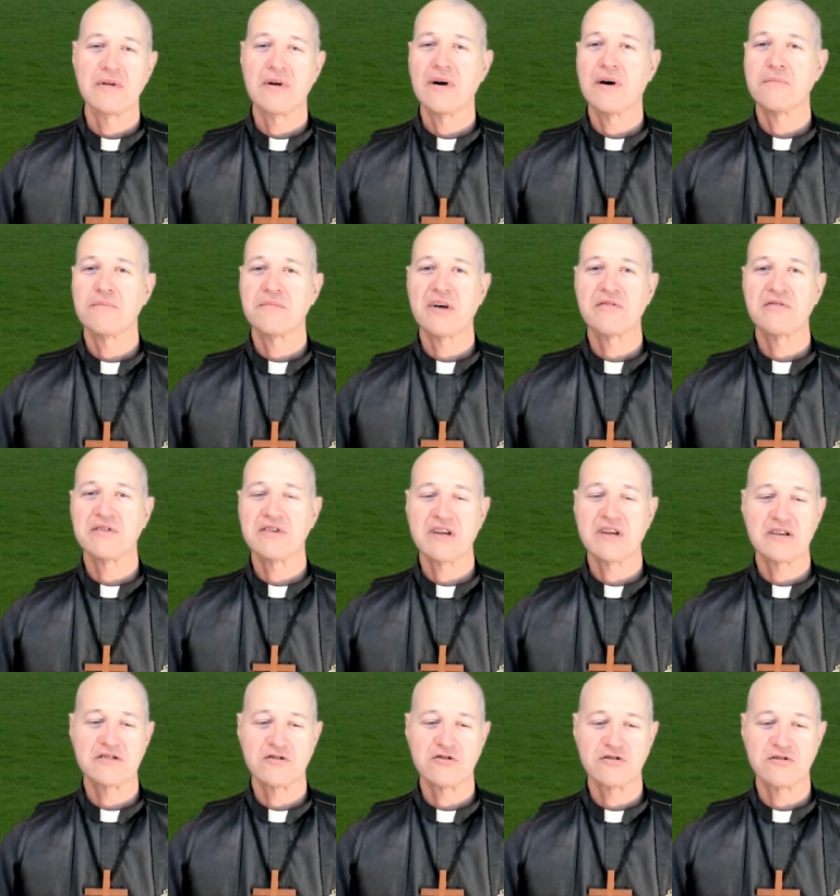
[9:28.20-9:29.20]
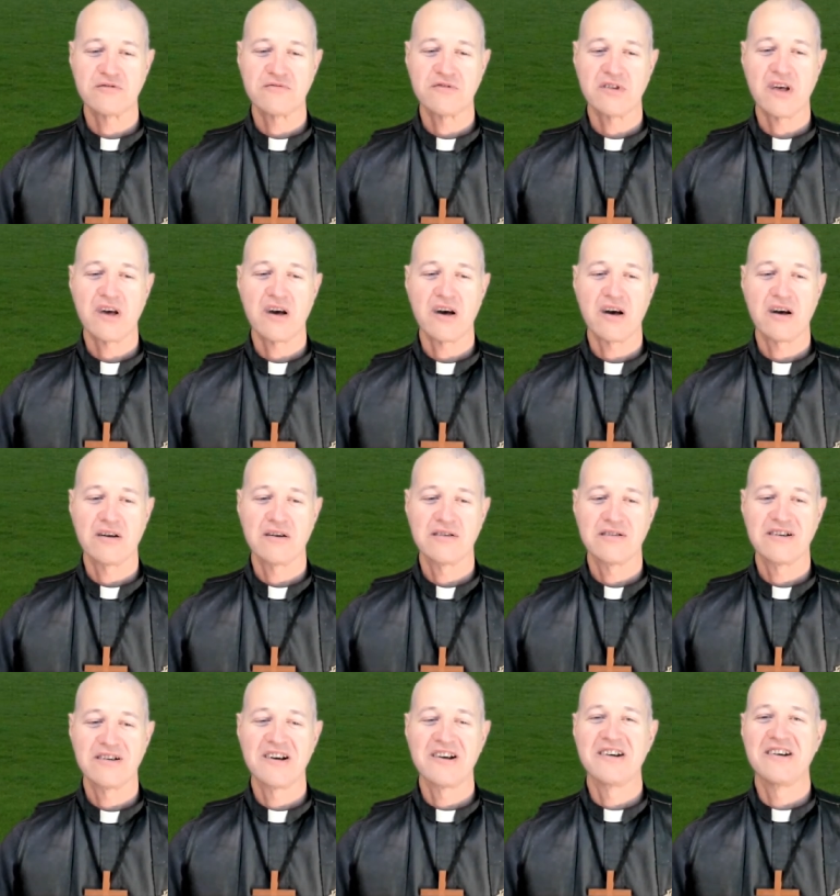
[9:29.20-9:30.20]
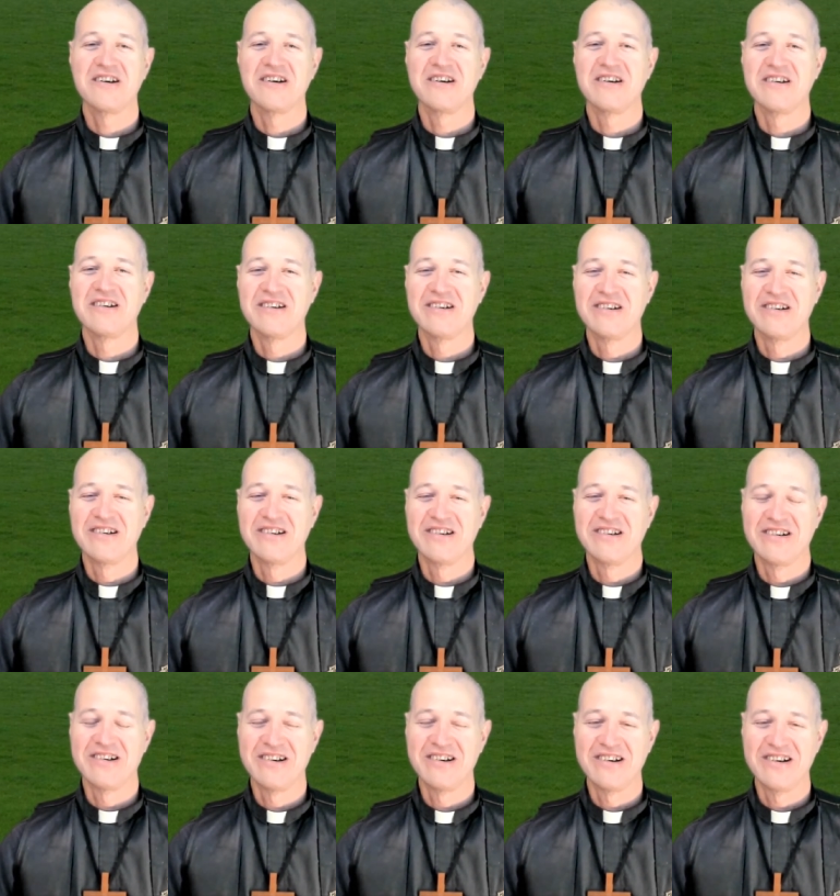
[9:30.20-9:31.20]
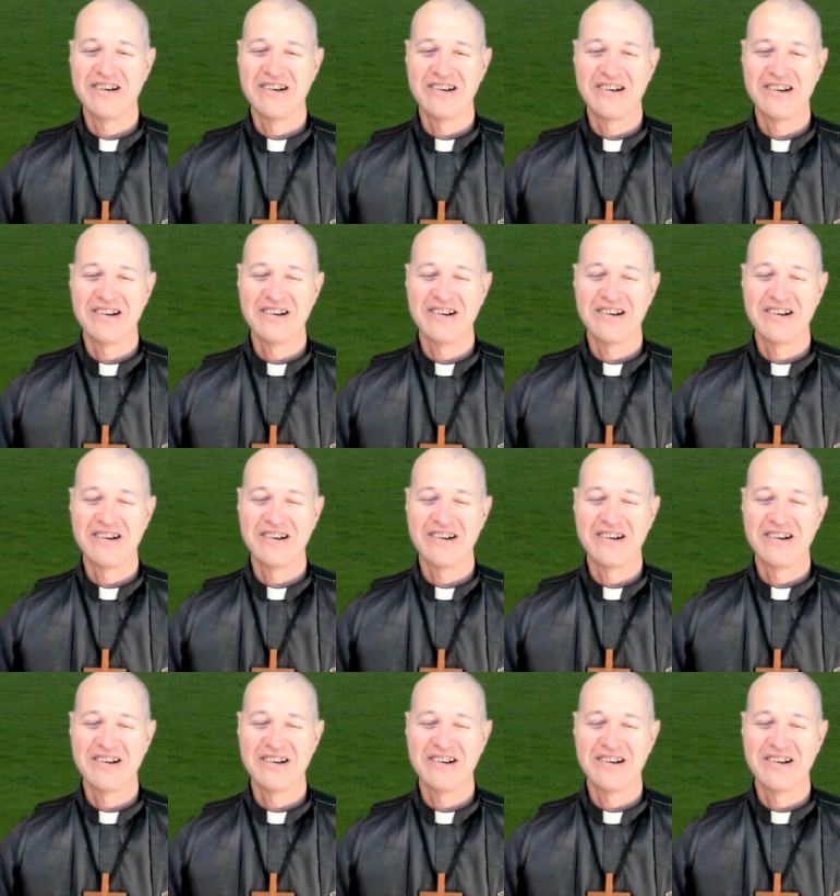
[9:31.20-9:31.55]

I'm definitely not searching for that.